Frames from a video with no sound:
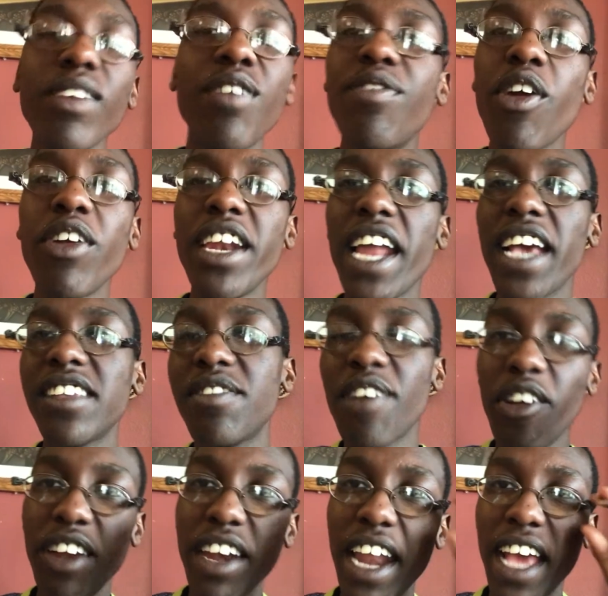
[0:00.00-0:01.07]

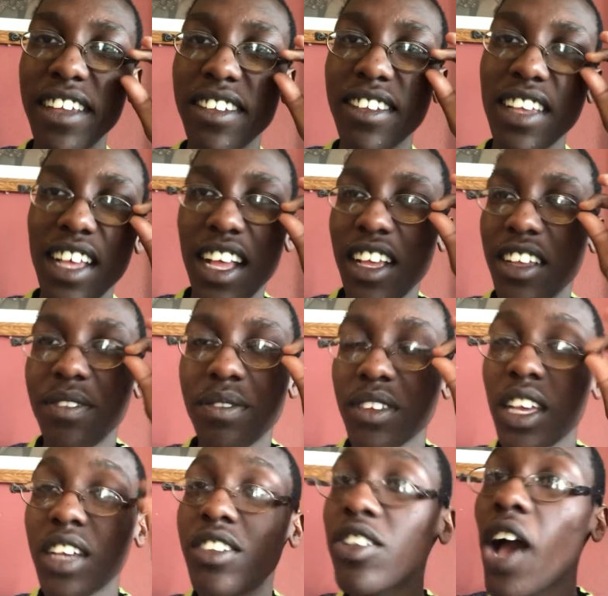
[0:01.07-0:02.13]
Very nice.
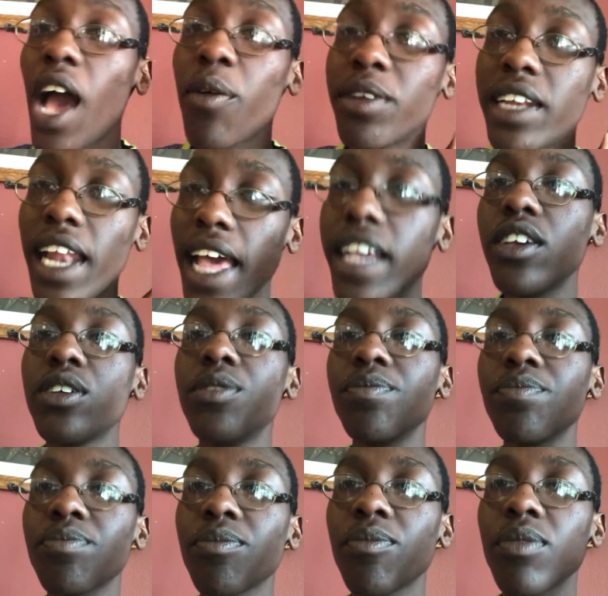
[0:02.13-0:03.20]
So I would like you
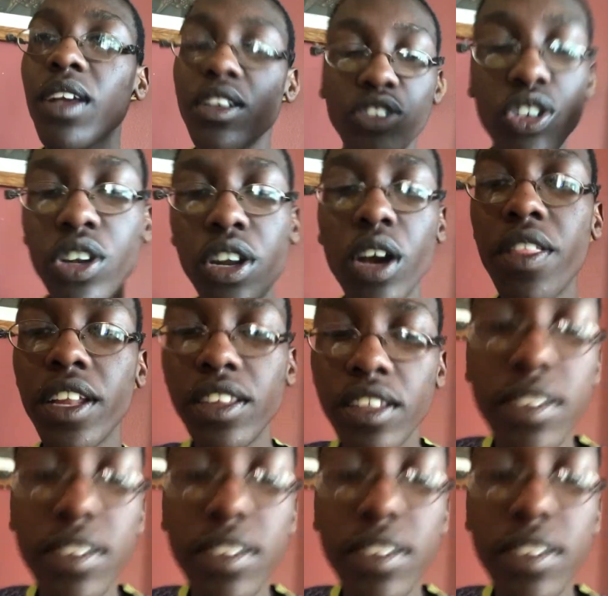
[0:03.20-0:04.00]
to know that